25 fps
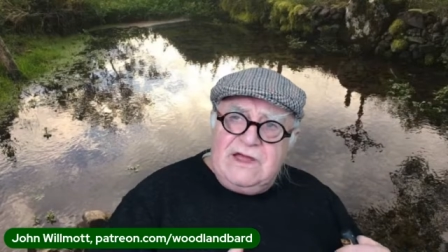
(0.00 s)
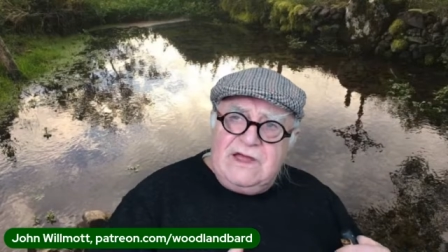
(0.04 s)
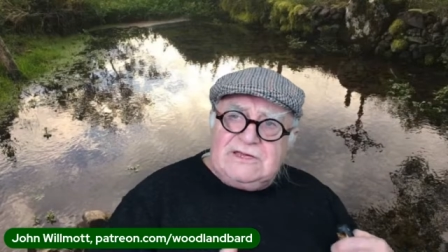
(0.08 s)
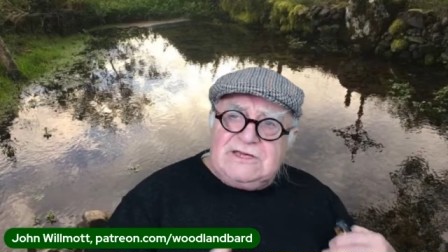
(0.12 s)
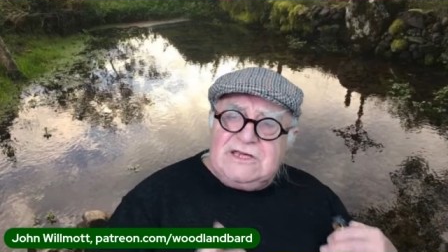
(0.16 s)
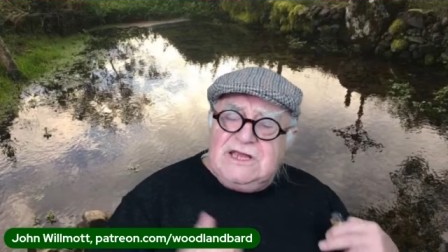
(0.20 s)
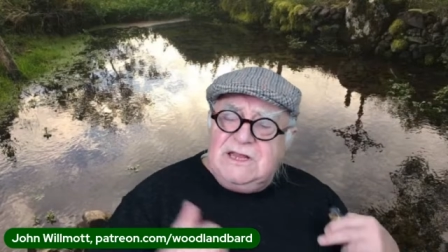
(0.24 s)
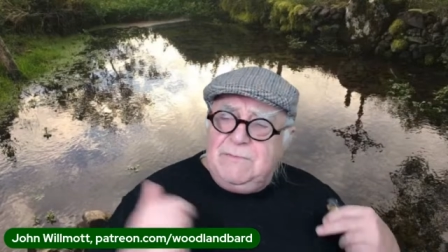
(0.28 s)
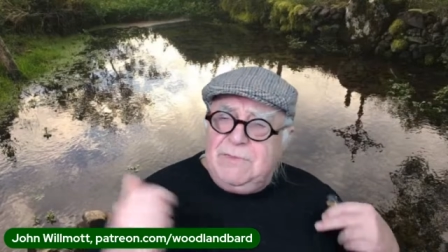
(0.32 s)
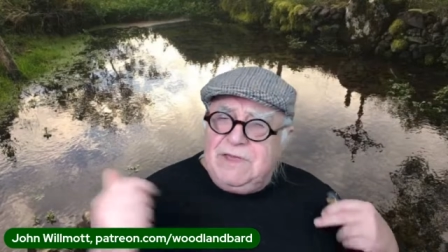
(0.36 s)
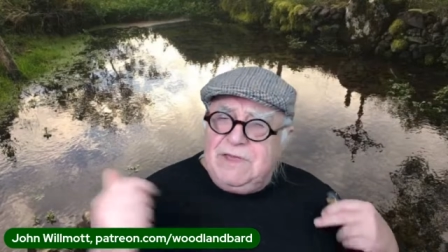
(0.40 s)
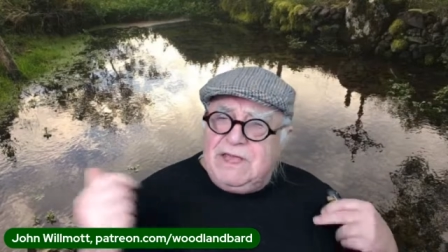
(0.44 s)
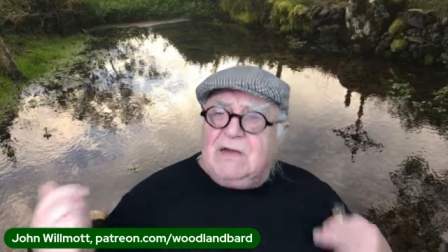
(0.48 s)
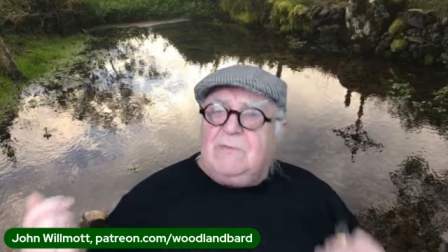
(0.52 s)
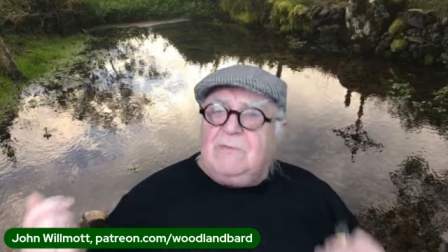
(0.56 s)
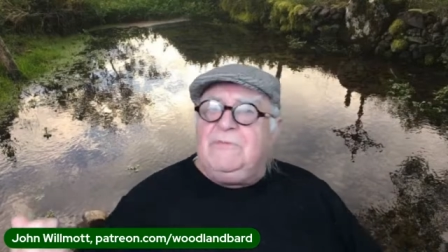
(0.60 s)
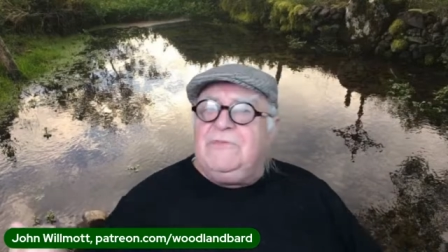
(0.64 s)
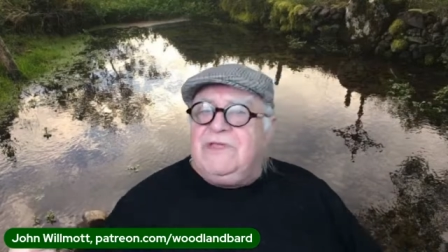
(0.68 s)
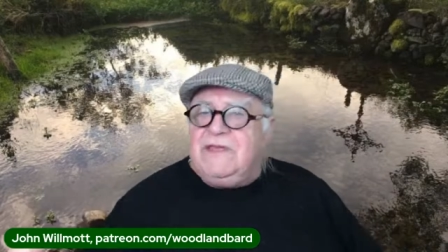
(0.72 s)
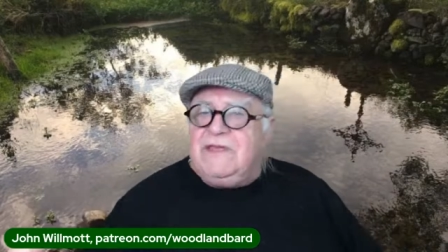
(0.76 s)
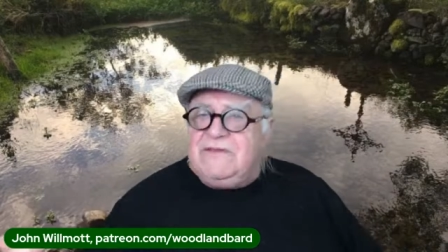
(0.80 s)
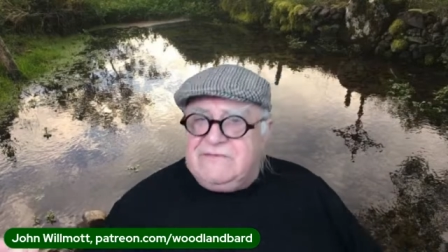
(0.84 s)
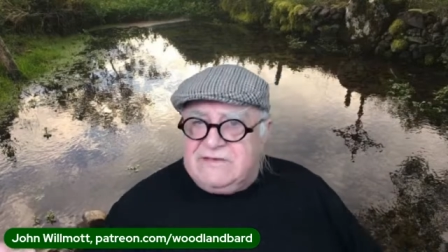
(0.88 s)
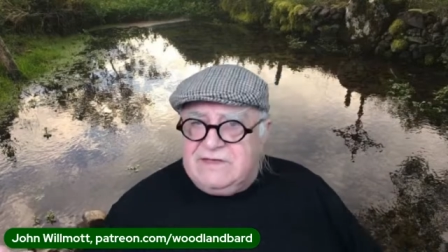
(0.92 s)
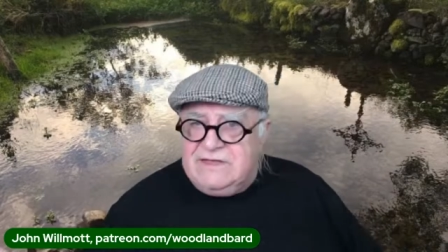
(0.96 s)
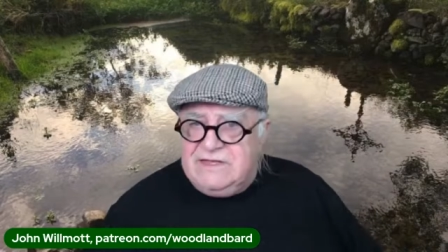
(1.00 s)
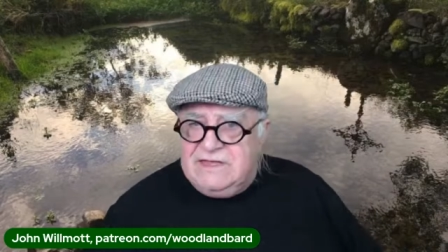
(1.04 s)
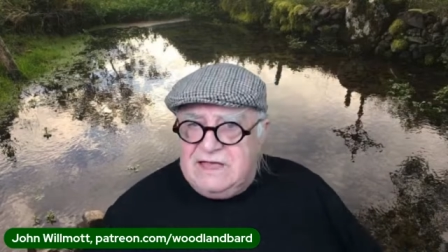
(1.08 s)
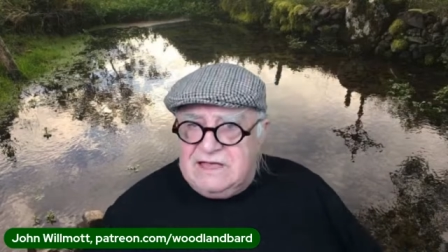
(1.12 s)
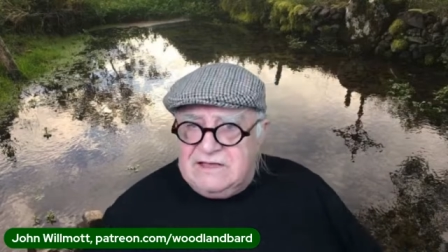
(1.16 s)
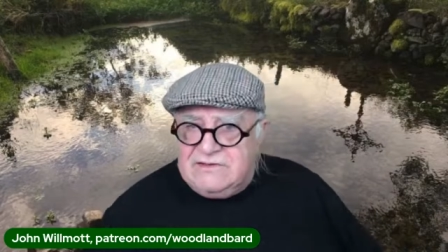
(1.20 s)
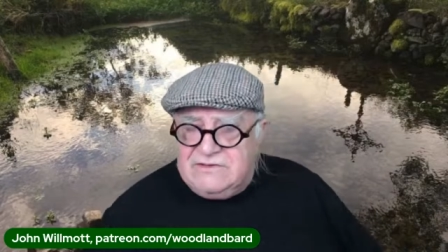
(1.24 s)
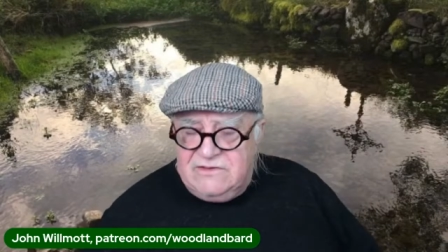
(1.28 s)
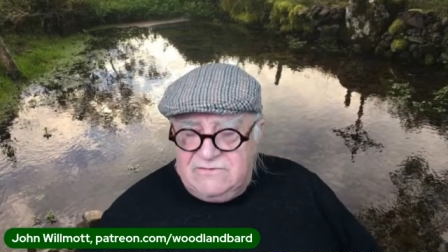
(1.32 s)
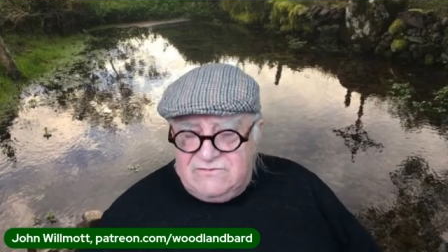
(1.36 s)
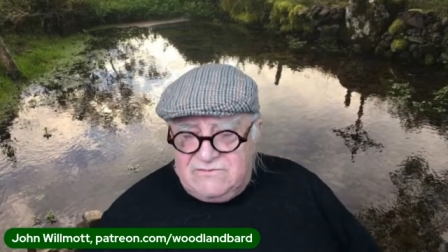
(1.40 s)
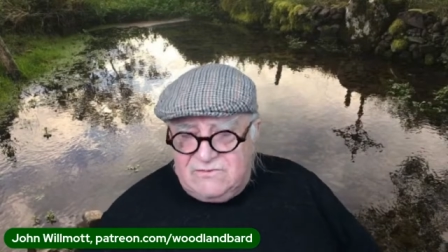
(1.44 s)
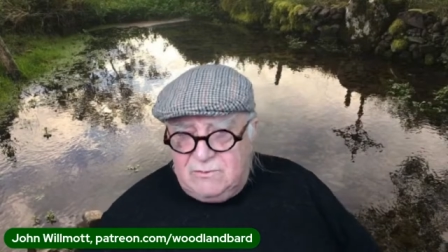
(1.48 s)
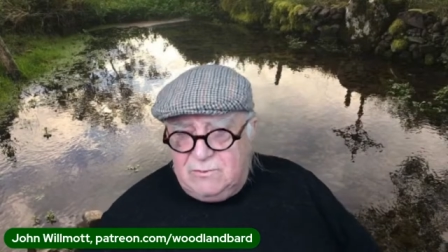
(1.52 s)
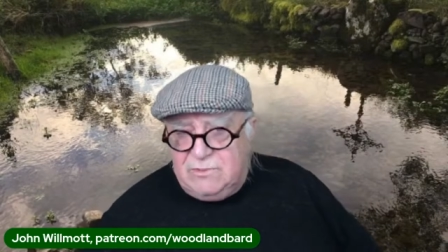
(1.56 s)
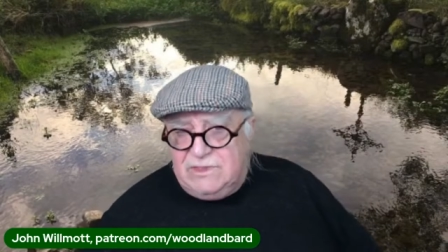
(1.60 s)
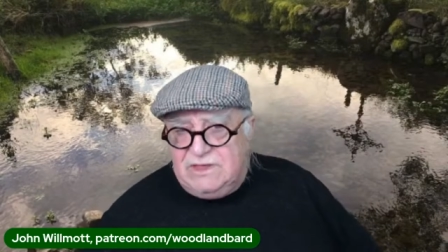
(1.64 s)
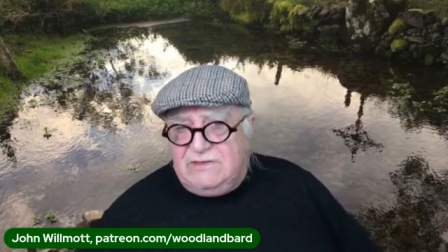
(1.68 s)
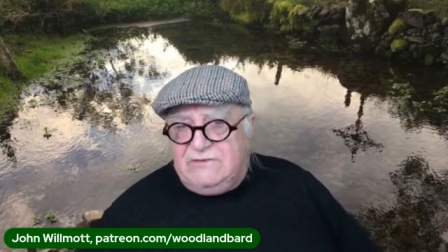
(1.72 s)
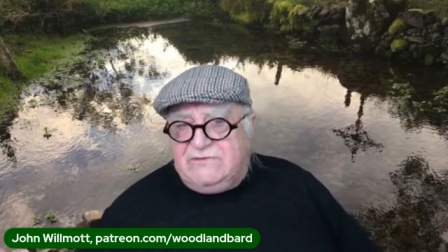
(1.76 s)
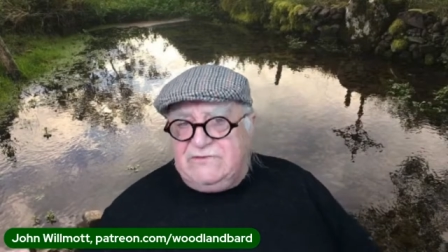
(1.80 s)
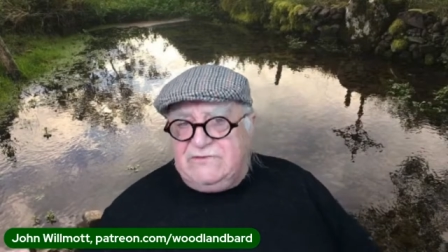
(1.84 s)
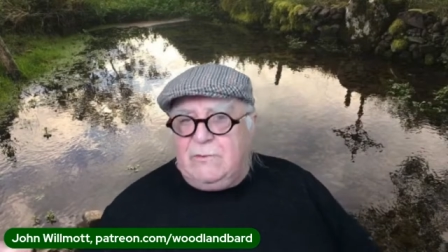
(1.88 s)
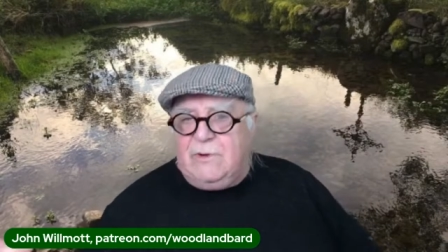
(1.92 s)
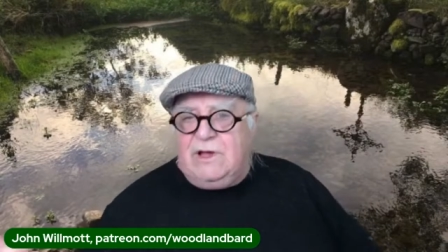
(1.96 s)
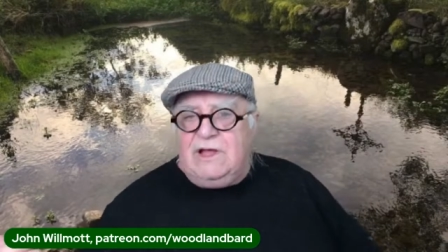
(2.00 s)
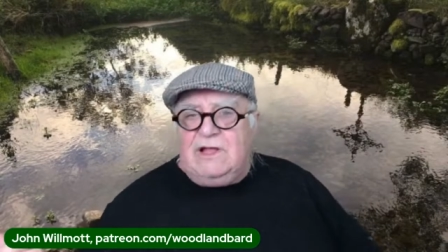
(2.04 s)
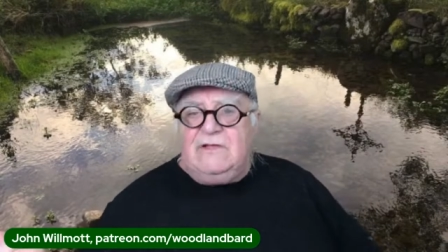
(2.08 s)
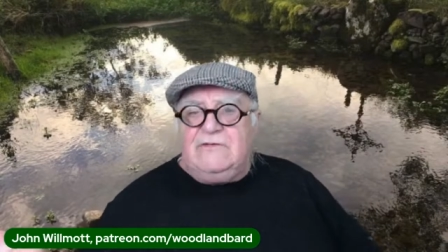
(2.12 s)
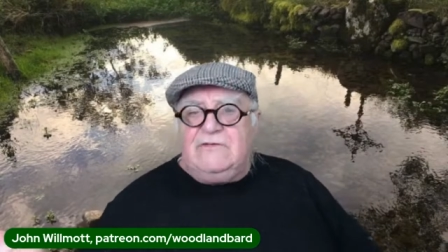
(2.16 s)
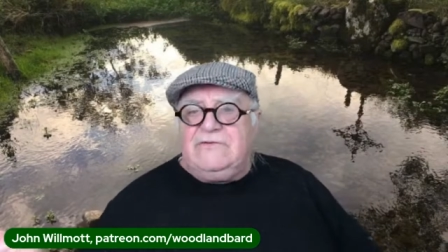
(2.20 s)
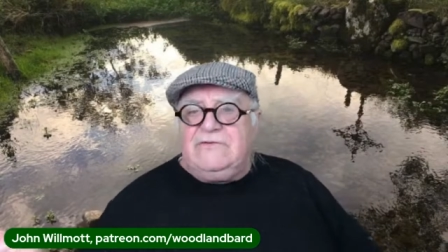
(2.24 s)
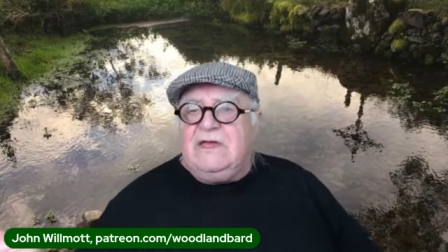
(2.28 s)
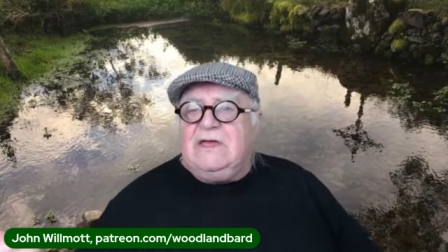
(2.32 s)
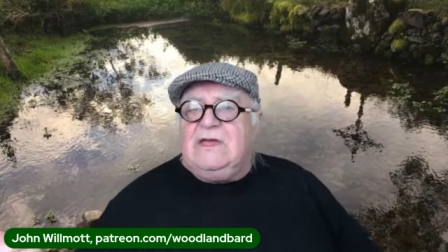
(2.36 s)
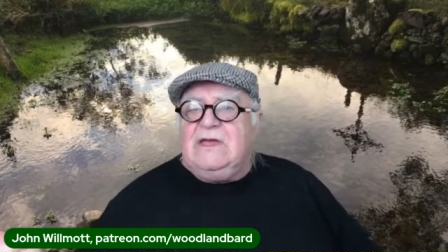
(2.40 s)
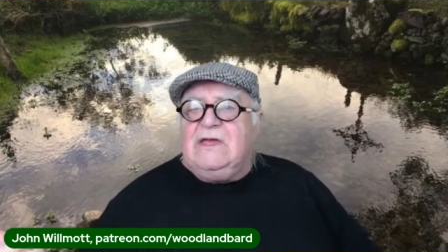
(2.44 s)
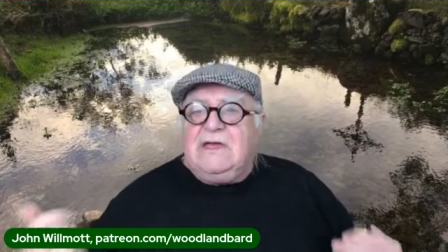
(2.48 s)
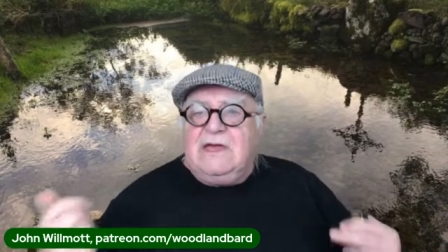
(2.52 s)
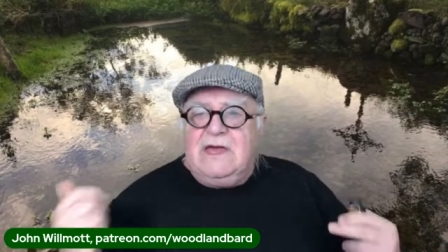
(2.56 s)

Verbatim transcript: actually become disconnected from these wells.